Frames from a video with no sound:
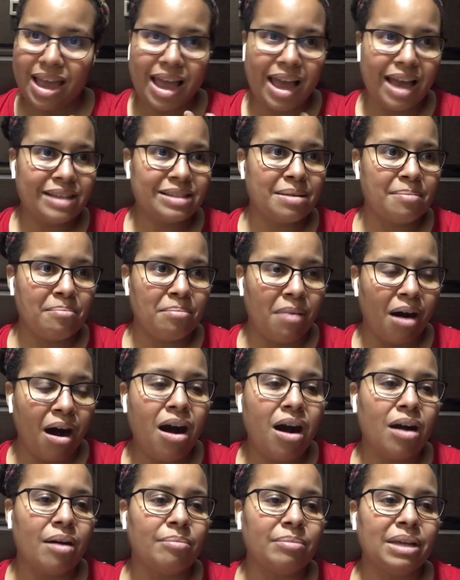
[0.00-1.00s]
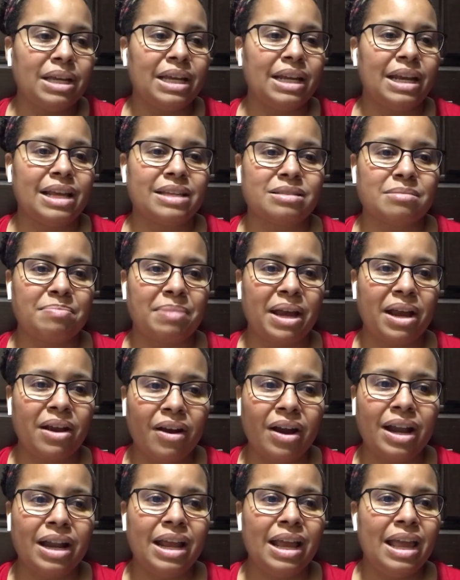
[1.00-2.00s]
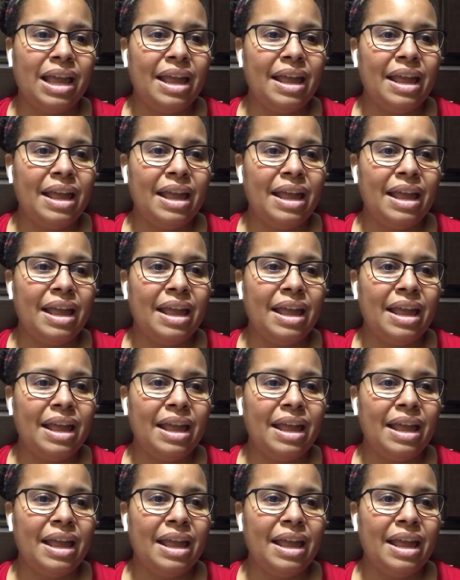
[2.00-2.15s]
as a mom and as a parent.